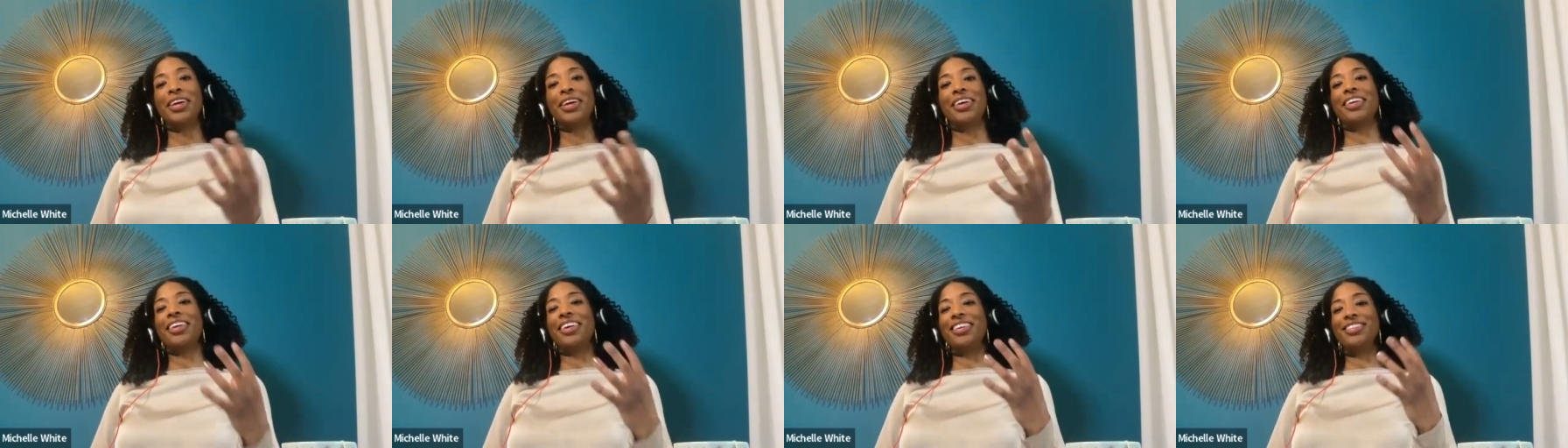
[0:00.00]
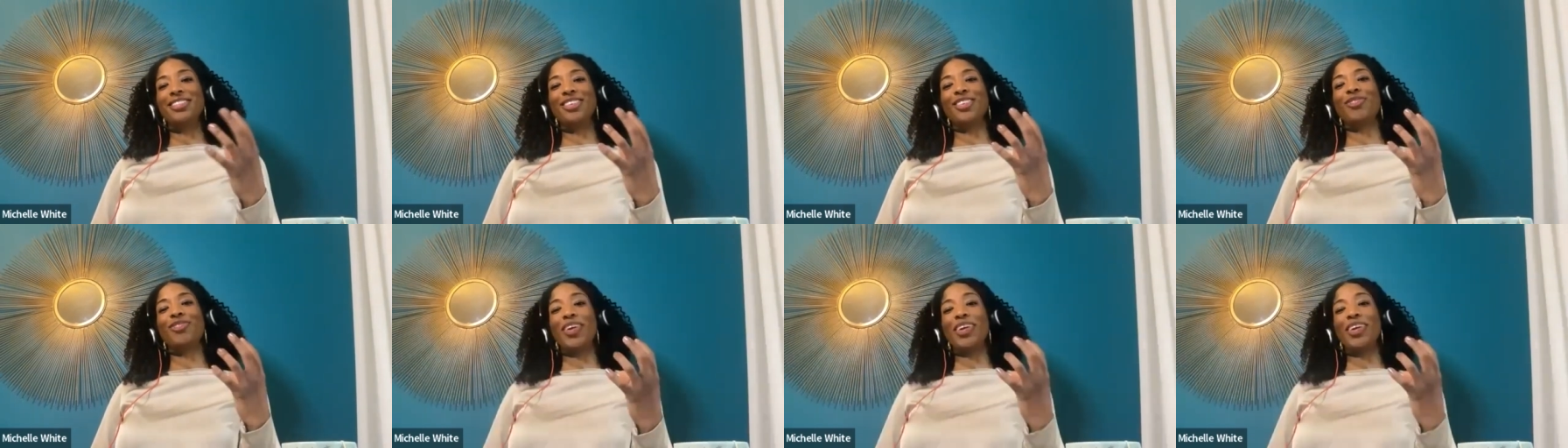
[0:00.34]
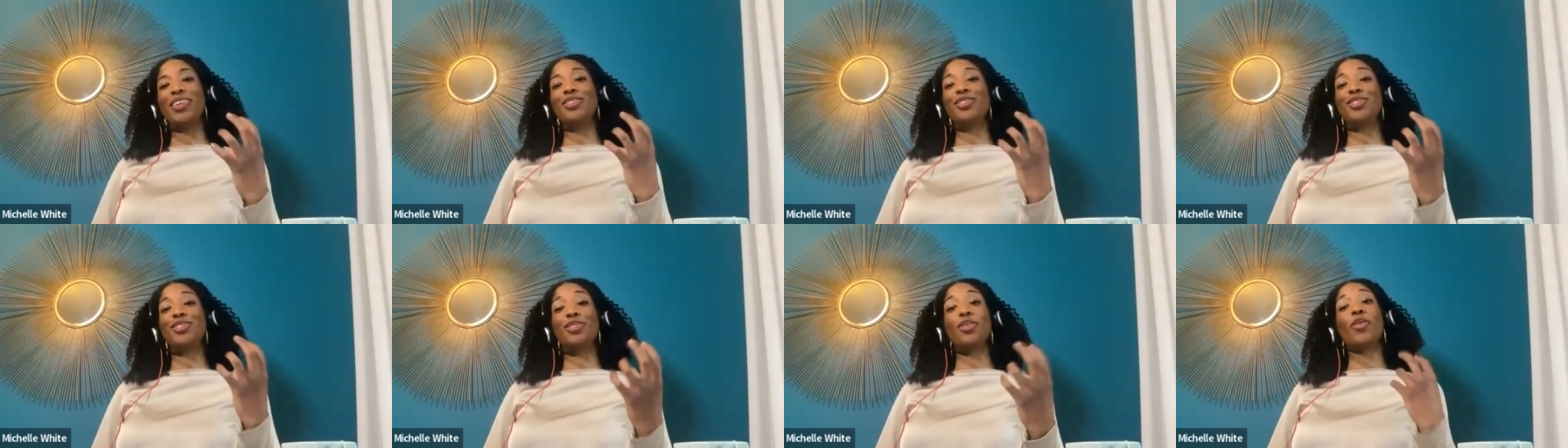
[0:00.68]
And I just find
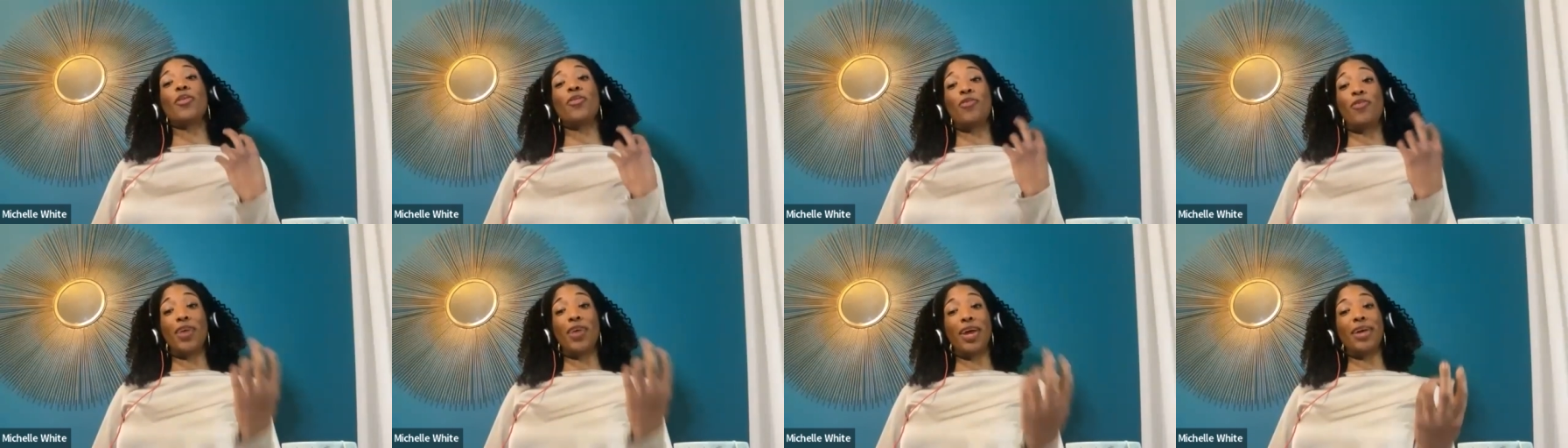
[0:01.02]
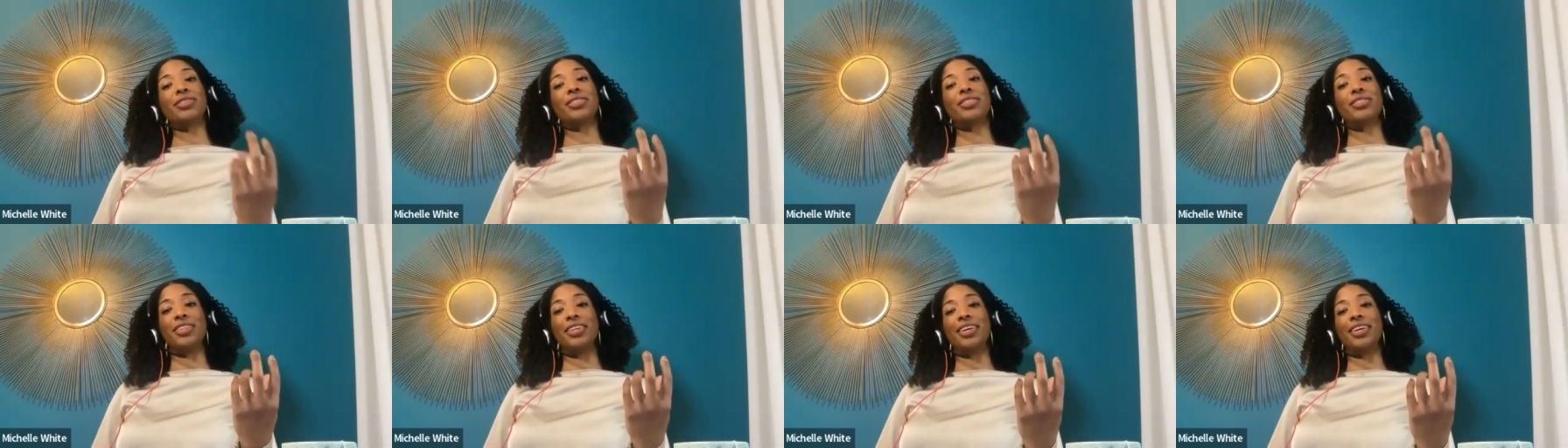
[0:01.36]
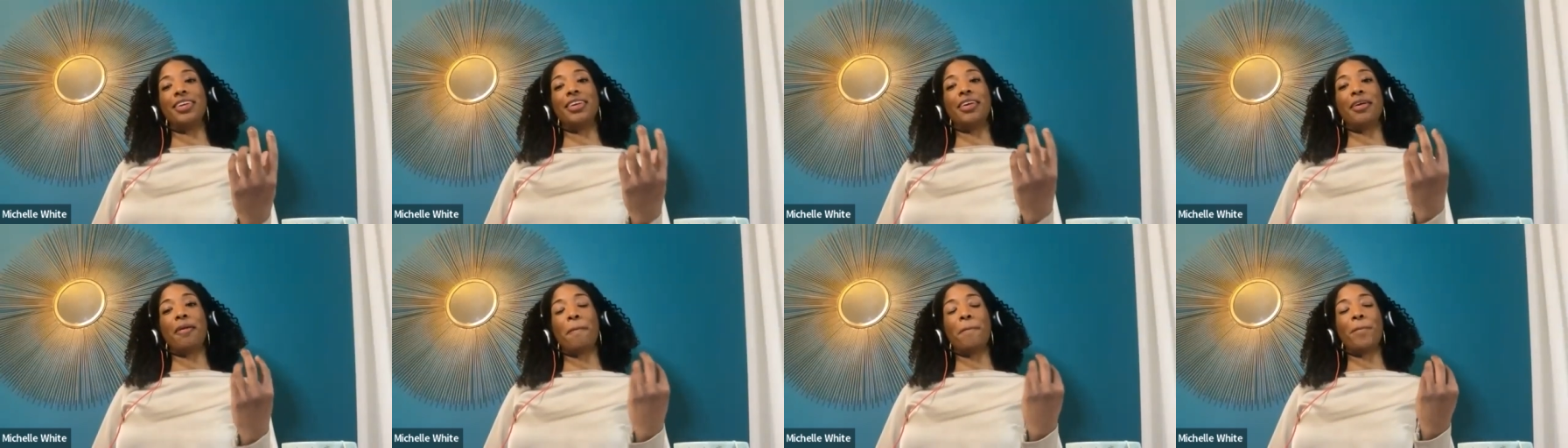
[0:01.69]
it so
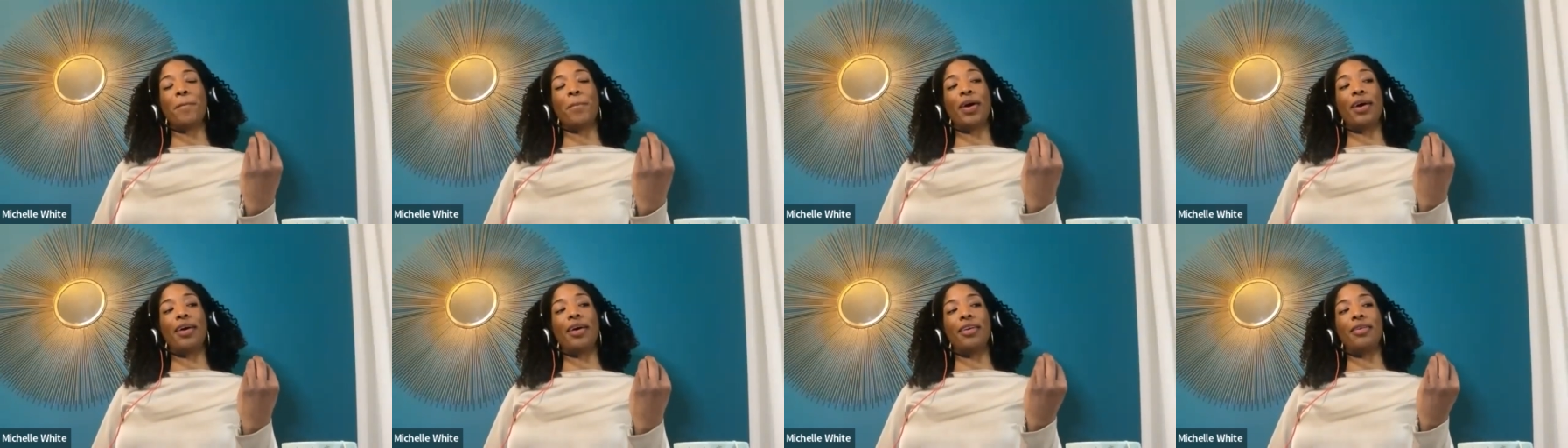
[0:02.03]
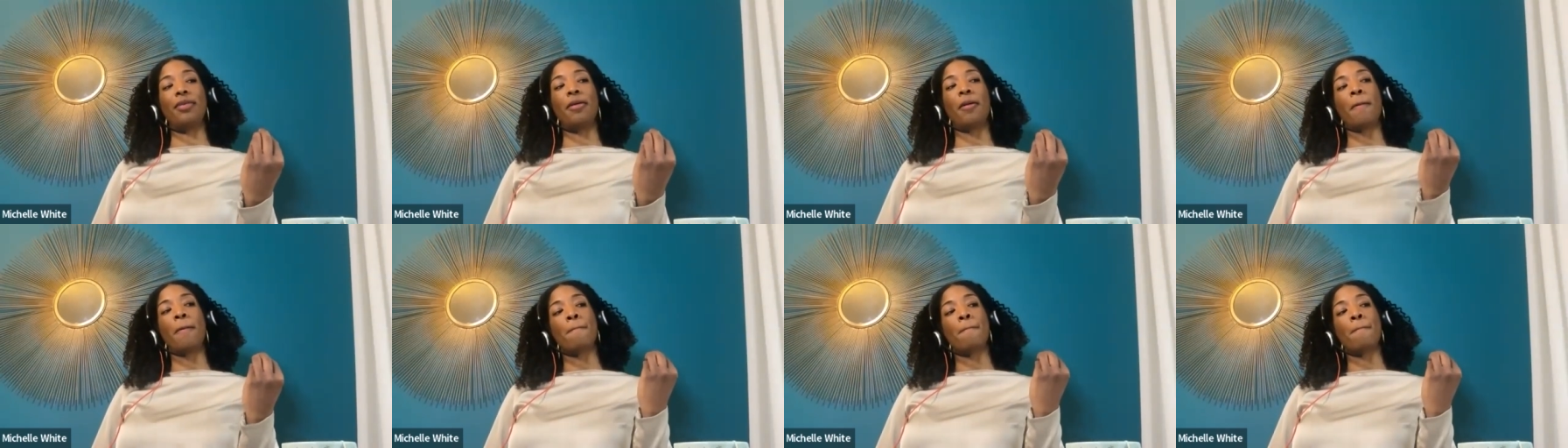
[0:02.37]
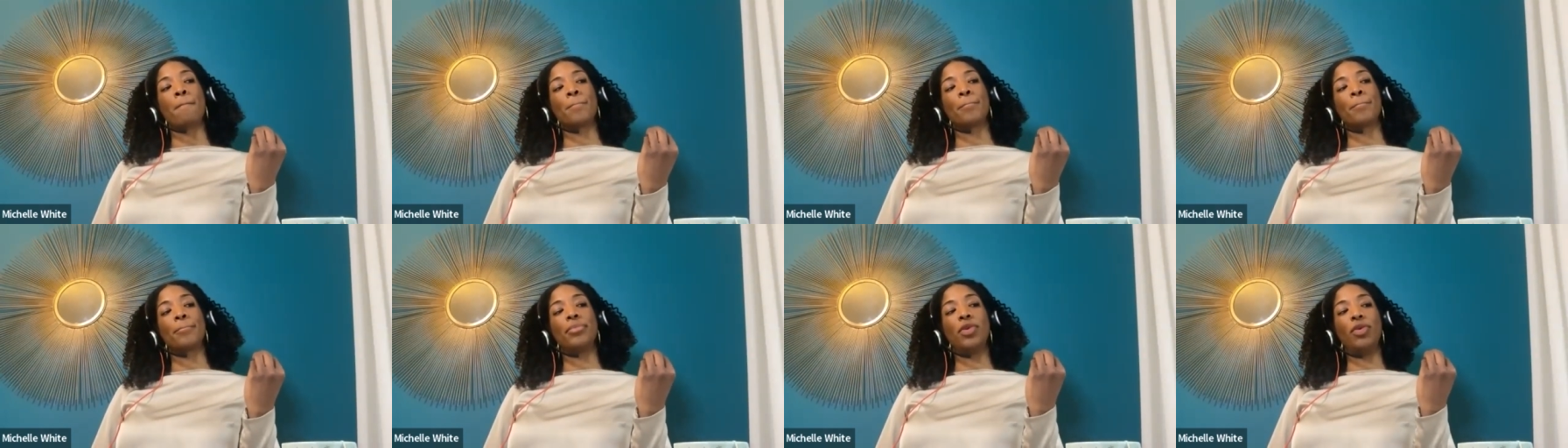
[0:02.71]
fascinating, but
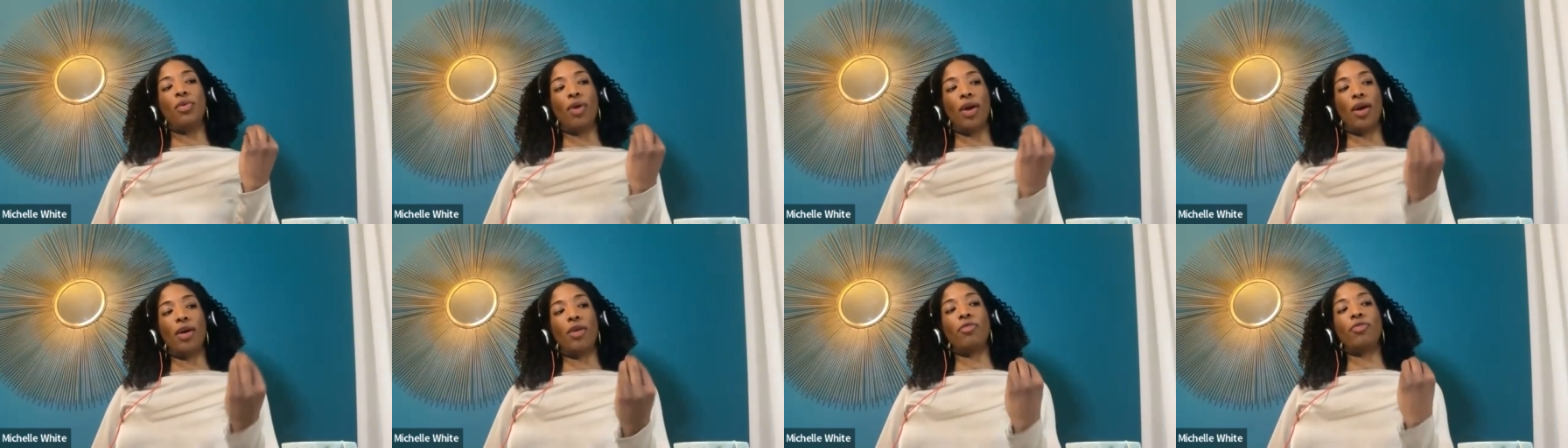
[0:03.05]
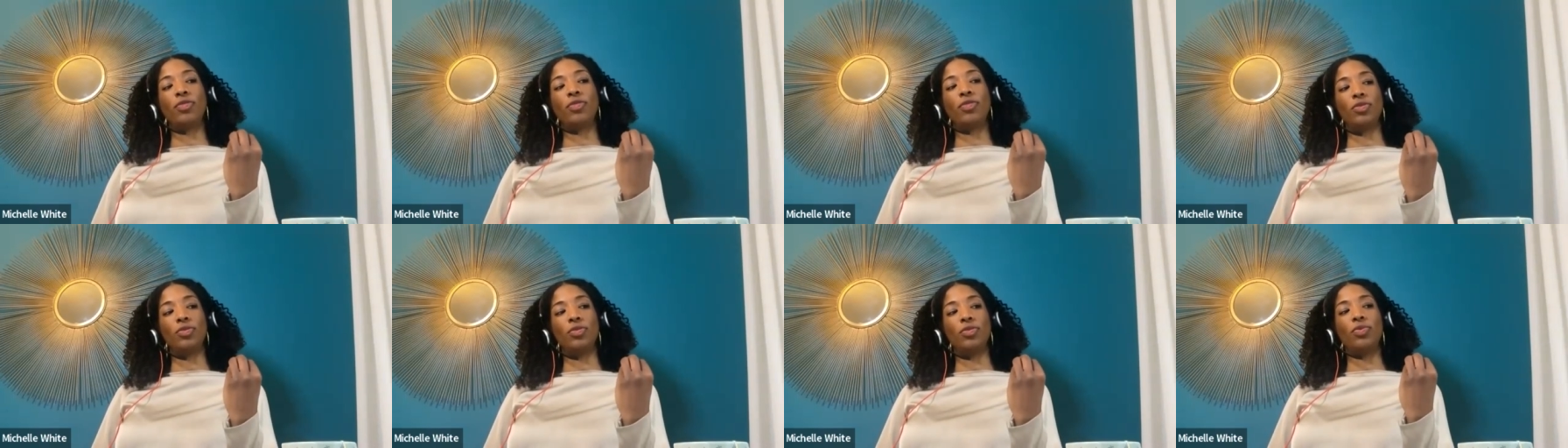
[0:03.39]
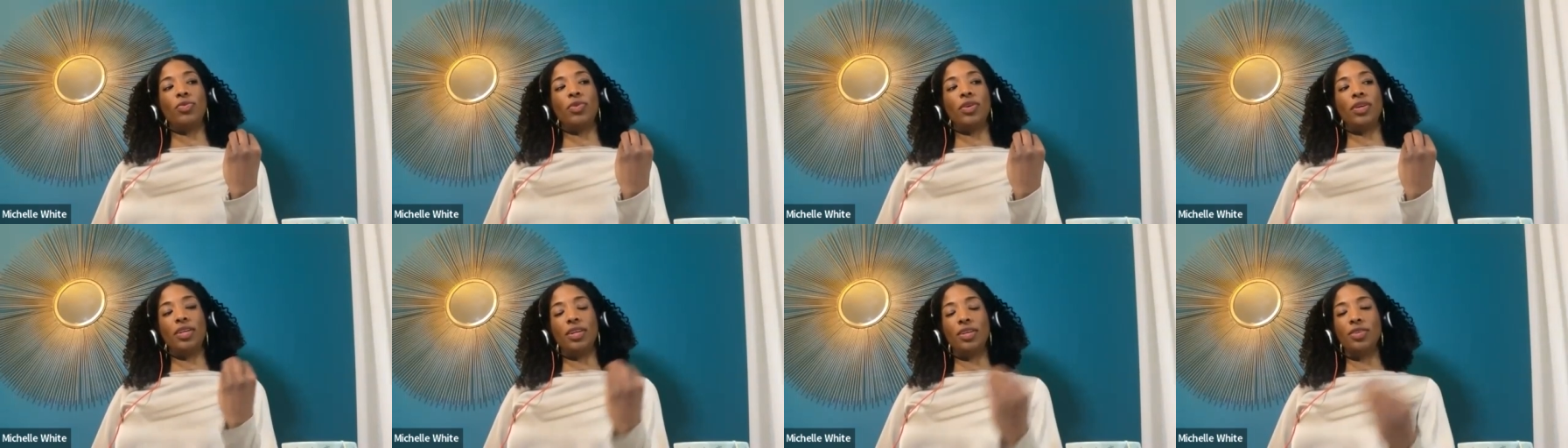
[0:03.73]
you have to
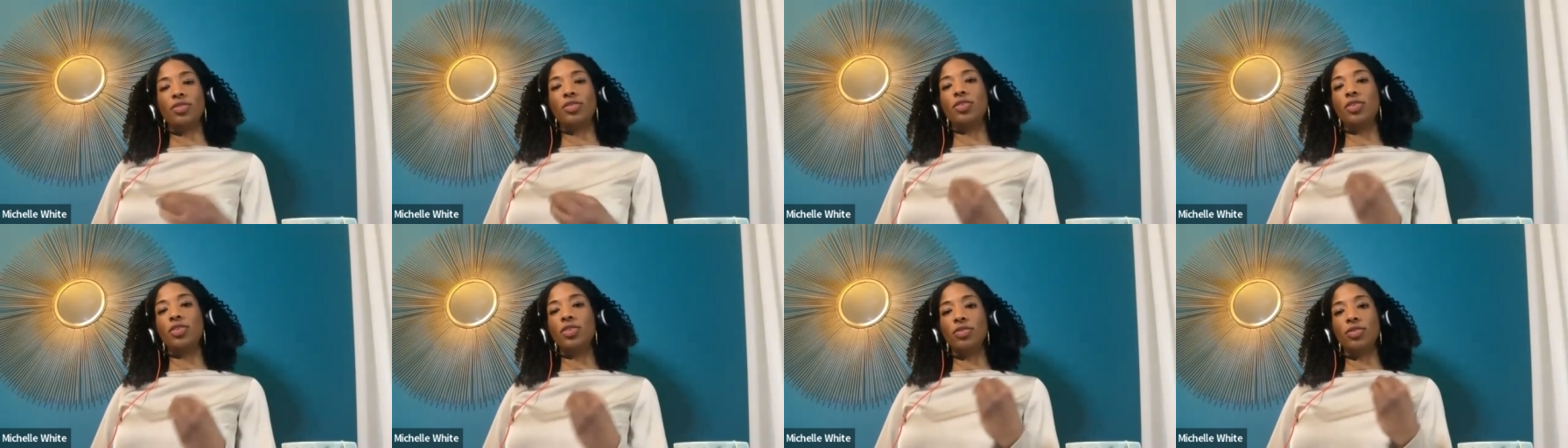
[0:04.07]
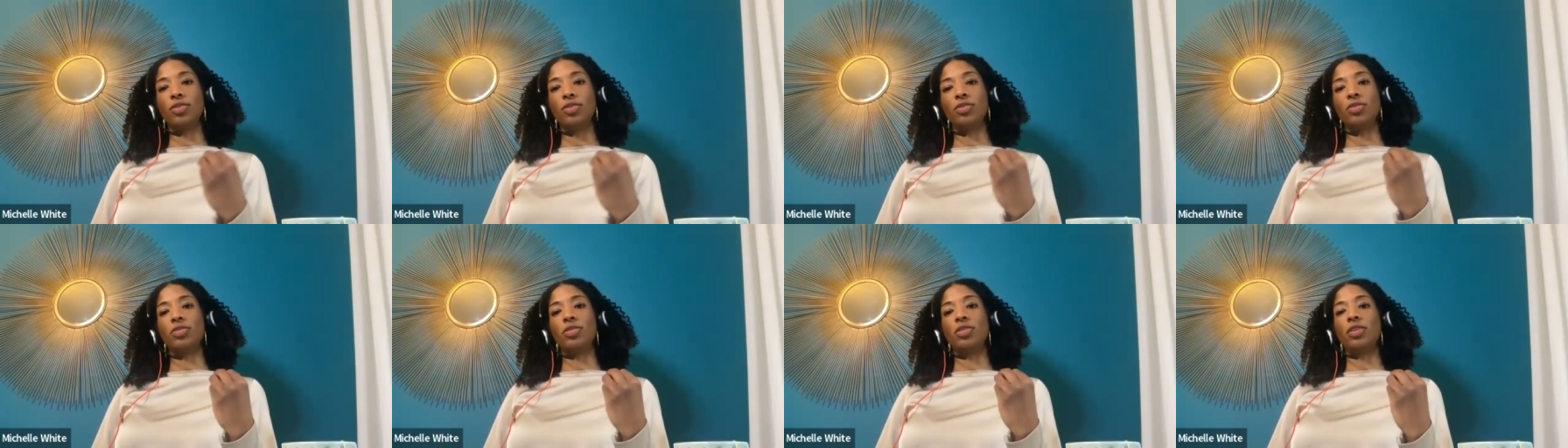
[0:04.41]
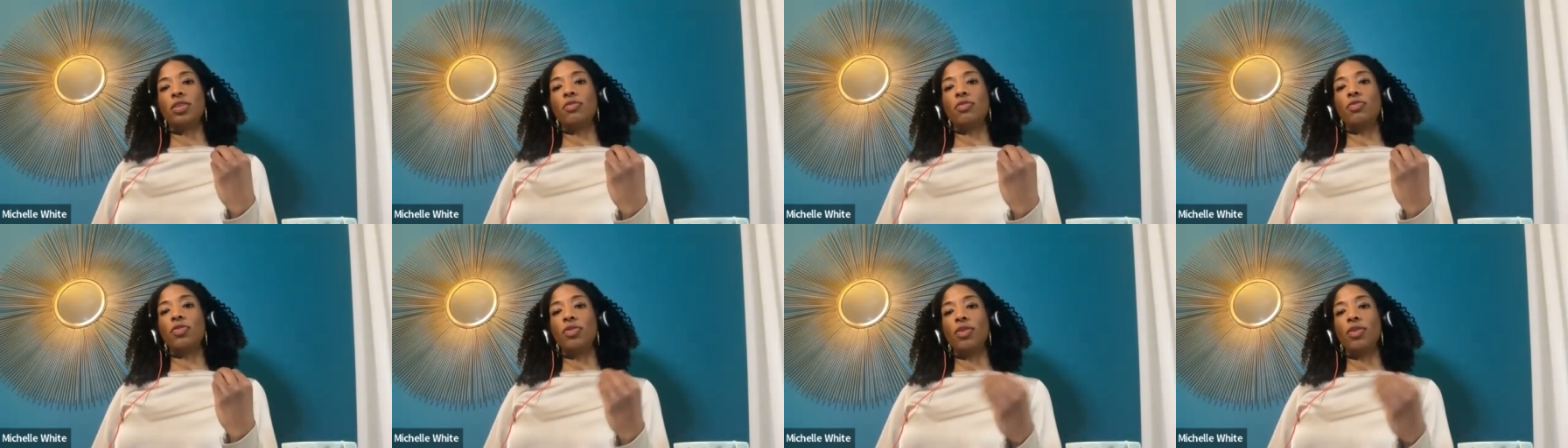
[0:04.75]
get to know yourself.